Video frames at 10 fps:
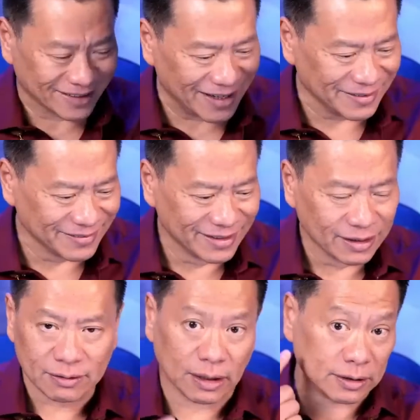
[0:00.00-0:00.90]
Okay,
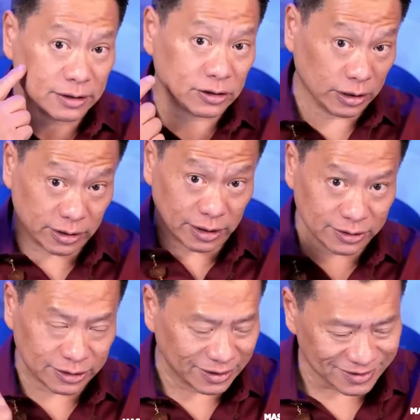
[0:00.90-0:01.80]
not this cheek, the other
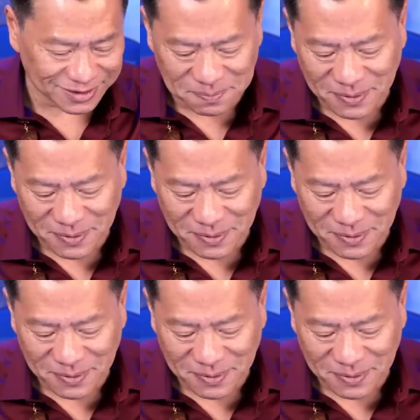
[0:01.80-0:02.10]
cheeks.